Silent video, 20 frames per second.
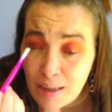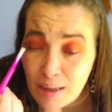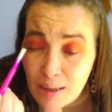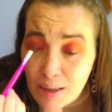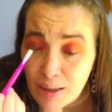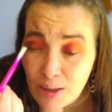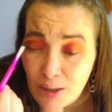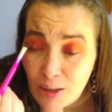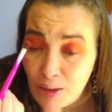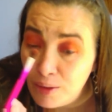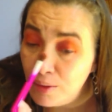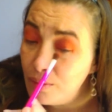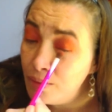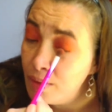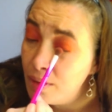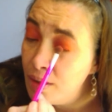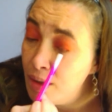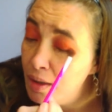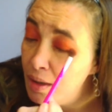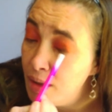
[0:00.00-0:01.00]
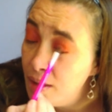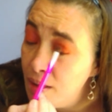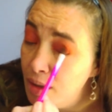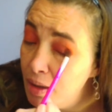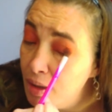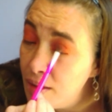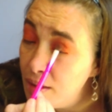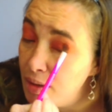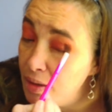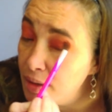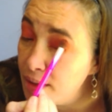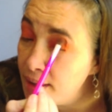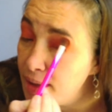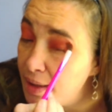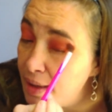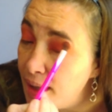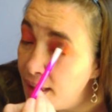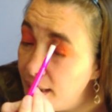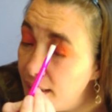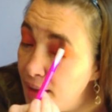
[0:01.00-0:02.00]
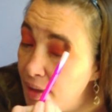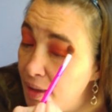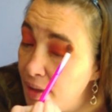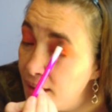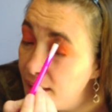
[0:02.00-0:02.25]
you know, look at that.